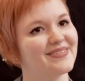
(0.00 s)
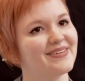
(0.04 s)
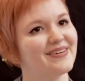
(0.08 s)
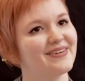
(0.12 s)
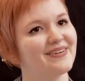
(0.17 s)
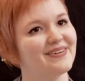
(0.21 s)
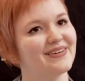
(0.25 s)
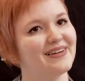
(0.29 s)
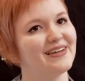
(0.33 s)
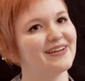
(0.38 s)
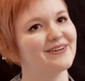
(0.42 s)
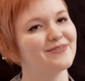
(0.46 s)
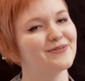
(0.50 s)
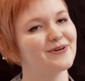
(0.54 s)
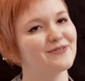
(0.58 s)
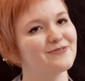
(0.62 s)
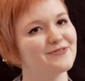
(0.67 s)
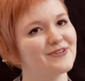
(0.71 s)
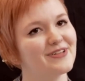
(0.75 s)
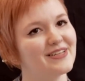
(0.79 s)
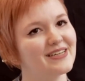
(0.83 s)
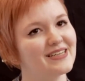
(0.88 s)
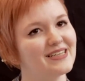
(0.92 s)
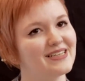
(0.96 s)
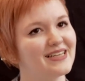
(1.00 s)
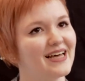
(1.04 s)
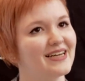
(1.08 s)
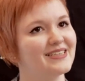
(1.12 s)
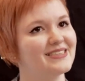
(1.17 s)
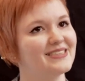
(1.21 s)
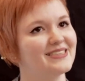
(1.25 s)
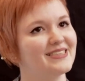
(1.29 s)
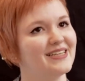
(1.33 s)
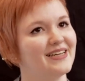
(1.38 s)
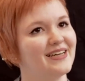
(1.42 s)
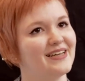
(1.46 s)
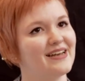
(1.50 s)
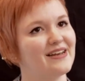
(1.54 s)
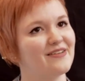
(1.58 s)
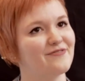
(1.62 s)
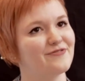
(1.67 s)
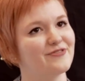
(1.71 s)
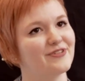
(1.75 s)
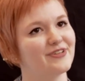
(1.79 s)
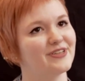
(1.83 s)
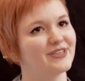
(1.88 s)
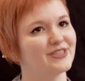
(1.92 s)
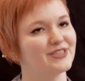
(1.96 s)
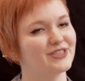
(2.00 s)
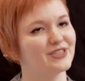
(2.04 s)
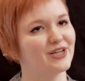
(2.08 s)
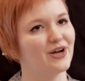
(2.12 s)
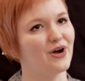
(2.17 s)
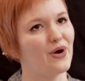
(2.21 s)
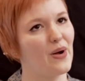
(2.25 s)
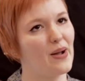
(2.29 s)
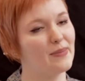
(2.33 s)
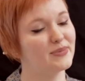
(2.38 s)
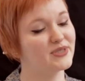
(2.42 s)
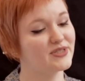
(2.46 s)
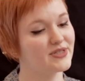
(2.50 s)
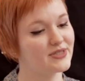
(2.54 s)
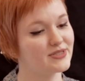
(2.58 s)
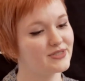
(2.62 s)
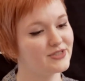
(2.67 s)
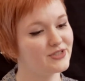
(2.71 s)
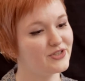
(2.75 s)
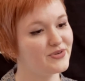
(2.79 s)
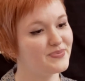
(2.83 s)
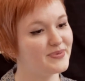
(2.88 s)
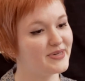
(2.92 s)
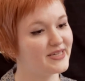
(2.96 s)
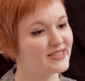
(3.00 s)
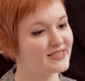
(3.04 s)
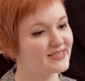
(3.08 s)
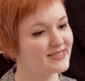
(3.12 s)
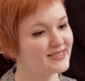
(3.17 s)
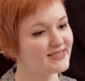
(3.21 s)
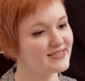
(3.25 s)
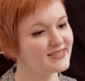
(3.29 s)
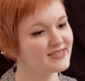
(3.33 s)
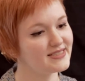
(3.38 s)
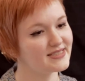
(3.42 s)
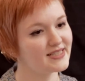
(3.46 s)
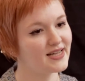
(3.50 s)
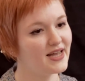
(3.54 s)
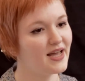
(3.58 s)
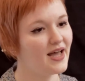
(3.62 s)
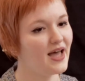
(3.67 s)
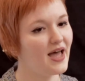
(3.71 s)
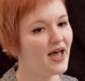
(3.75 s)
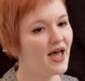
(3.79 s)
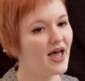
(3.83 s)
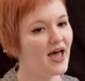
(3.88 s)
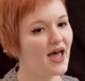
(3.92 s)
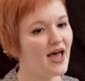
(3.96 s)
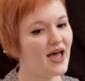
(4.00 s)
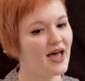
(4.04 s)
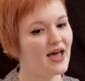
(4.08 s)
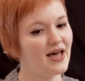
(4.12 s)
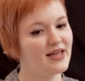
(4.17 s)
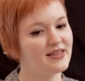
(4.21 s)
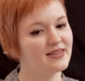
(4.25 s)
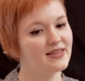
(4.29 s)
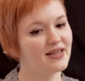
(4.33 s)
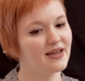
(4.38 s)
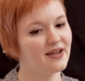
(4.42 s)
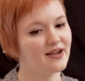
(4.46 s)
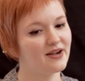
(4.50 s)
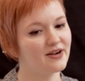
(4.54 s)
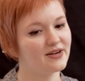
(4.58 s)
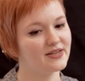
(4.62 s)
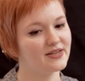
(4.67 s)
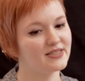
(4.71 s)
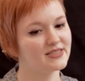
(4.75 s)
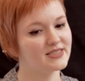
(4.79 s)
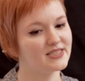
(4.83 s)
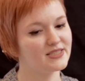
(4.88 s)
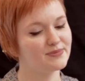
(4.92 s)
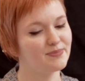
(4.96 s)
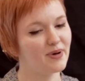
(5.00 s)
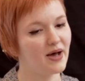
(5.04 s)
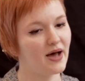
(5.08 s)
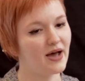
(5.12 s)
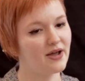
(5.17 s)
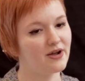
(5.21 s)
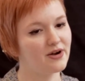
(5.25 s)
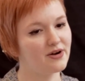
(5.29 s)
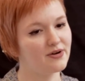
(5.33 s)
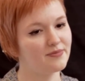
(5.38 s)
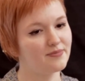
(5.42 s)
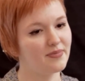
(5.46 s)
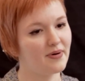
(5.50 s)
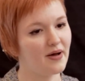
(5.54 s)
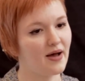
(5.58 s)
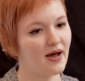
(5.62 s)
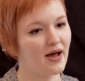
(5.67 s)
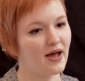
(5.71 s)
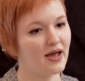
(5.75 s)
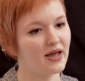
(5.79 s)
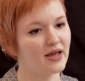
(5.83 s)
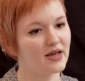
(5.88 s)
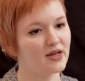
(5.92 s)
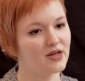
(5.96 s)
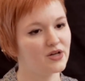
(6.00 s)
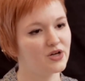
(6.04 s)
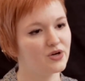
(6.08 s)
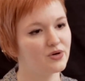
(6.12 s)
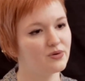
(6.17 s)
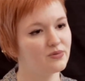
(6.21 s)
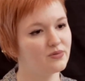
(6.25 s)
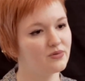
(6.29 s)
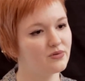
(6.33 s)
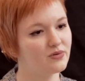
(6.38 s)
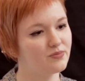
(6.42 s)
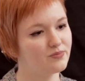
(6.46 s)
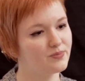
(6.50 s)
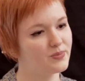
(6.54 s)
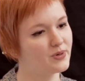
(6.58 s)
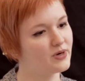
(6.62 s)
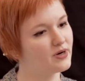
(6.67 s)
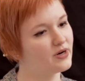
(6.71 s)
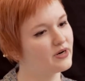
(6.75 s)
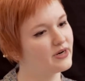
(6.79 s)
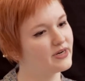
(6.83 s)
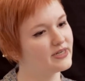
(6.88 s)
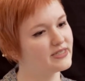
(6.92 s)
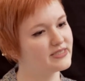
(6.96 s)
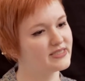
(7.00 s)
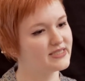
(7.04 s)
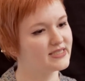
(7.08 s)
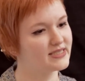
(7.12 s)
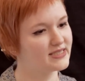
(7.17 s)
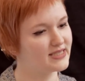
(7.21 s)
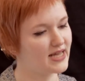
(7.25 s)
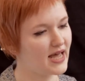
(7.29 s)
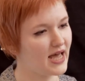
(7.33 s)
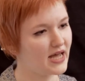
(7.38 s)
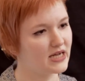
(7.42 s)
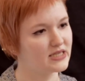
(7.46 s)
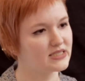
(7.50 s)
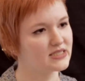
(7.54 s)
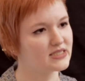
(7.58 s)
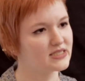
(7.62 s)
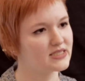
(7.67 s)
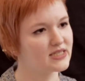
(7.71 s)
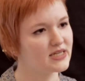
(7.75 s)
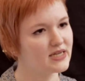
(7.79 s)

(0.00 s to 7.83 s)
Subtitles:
All right, well, for the collection for this show, I'm doing 2 pieces, and they're inspired by birds and